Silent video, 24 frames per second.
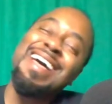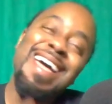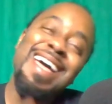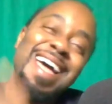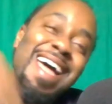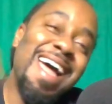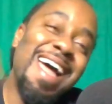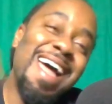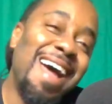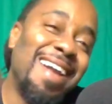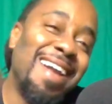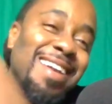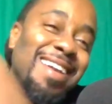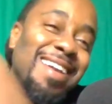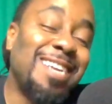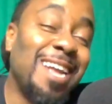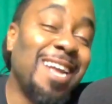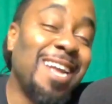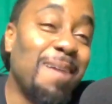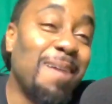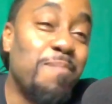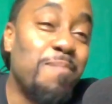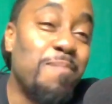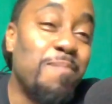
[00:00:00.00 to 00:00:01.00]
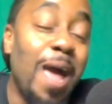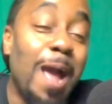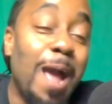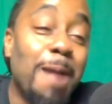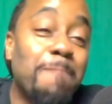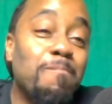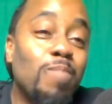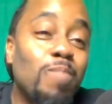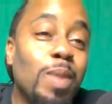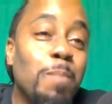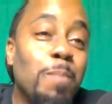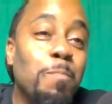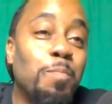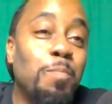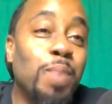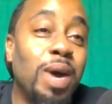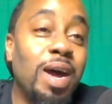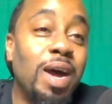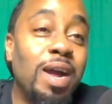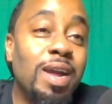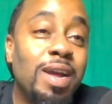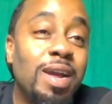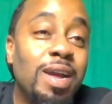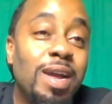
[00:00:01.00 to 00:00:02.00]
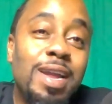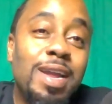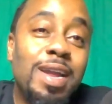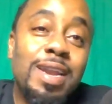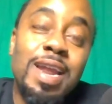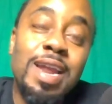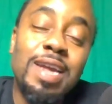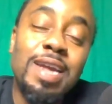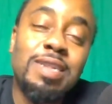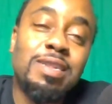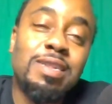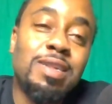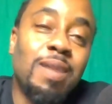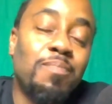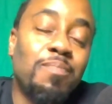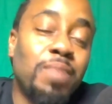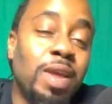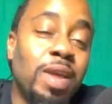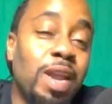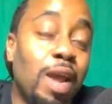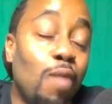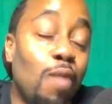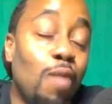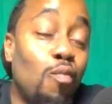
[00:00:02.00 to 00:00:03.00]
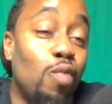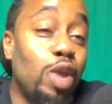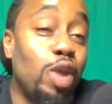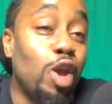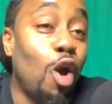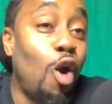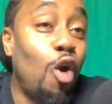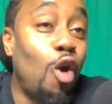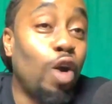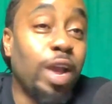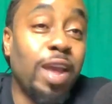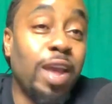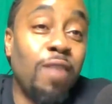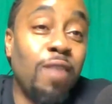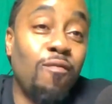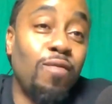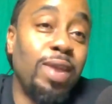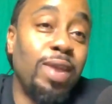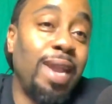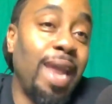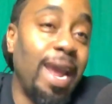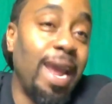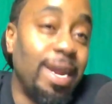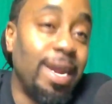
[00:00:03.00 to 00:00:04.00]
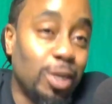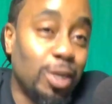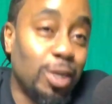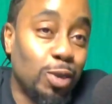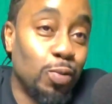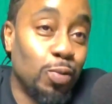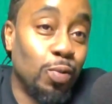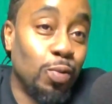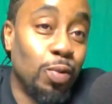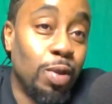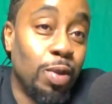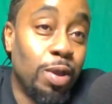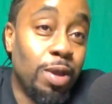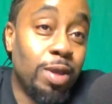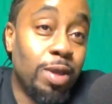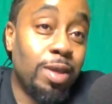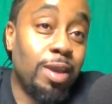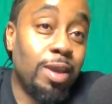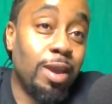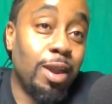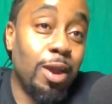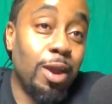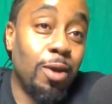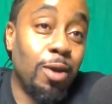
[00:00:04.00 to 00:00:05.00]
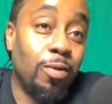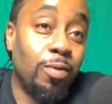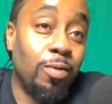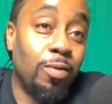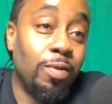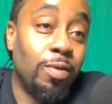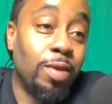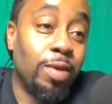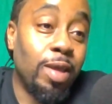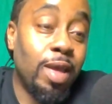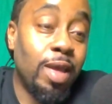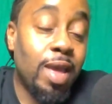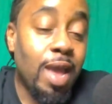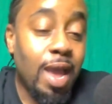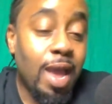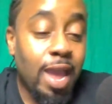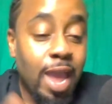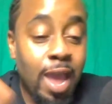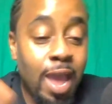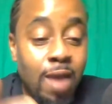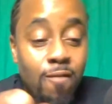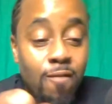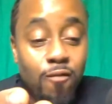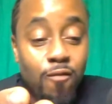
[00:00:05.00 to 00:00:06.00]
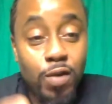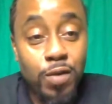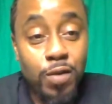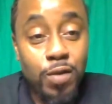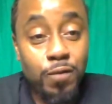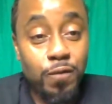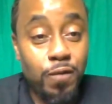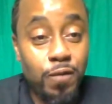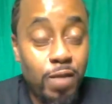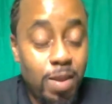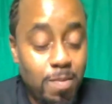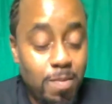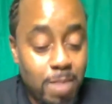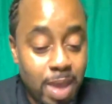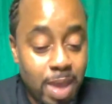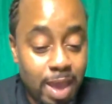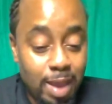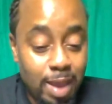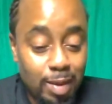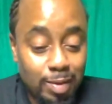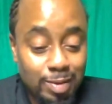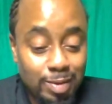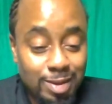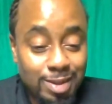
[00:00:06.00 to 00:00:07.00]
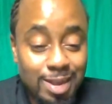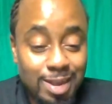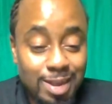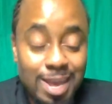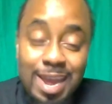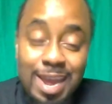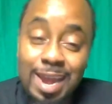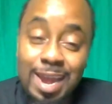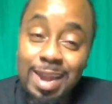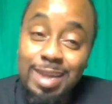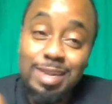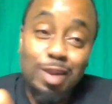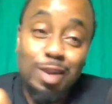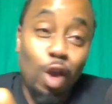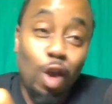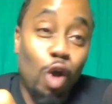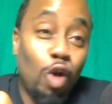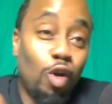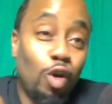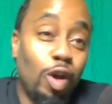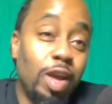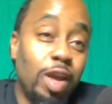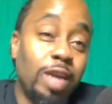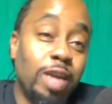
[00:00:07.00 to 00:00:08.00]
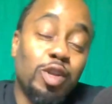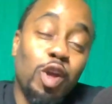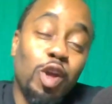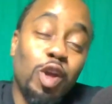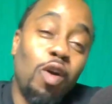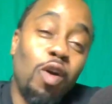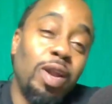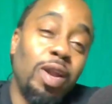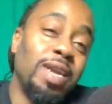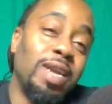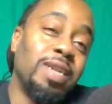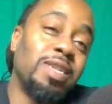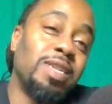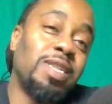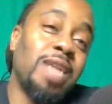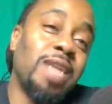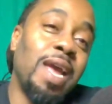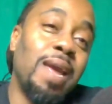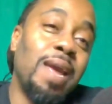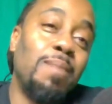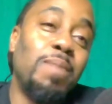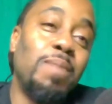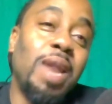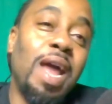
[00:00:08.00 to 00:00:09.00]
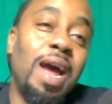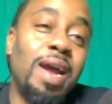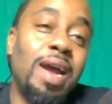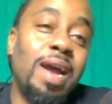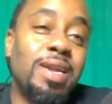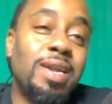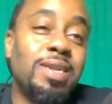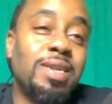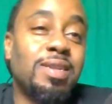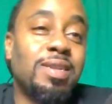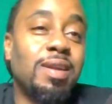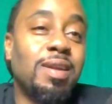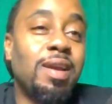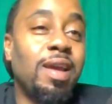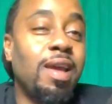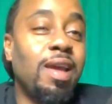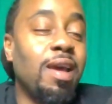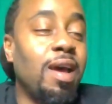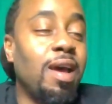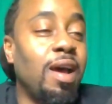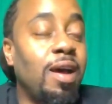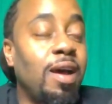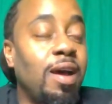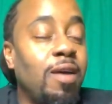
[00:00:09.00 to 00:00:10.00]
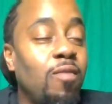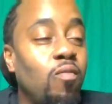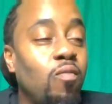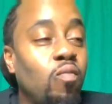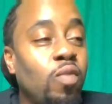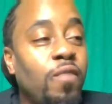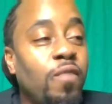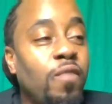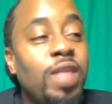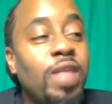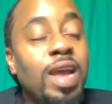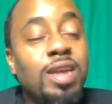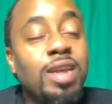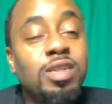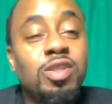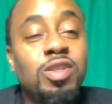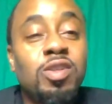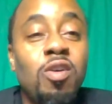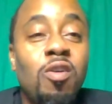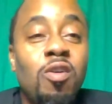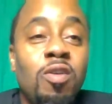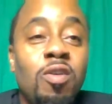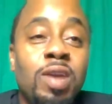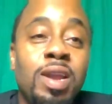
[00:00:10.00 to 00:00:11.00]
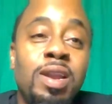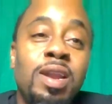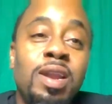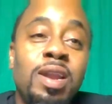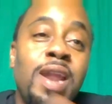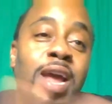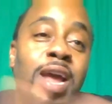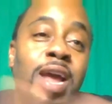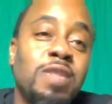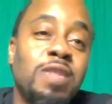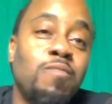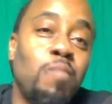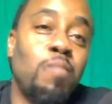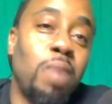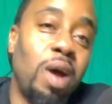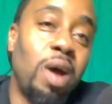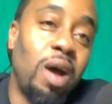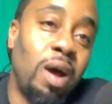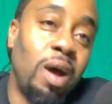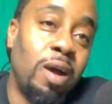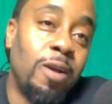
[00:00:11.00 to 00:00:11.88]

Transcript: Had to take it back. But that's something that we all can relate to, you know. And for the females, and it's all in the same line as with that song in the next bar,